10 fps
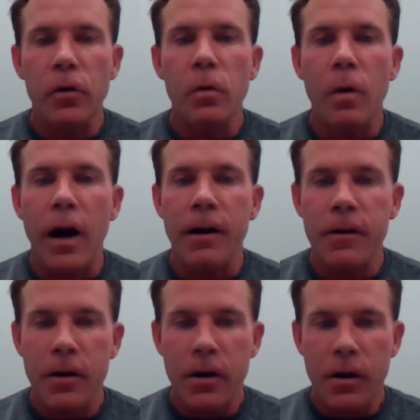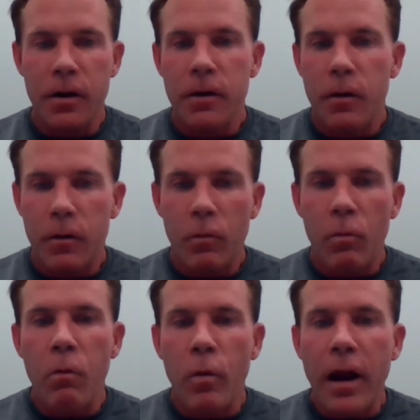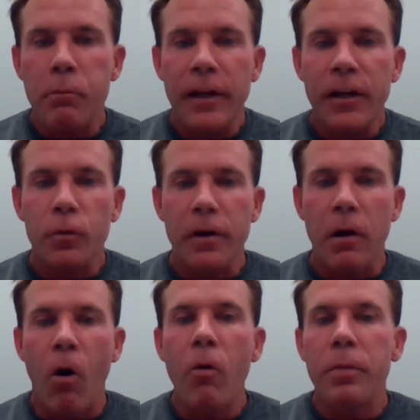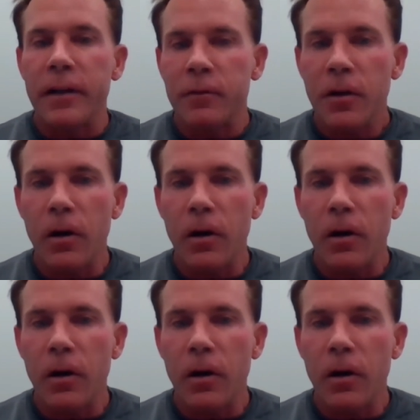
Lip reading: to what our plans were to open.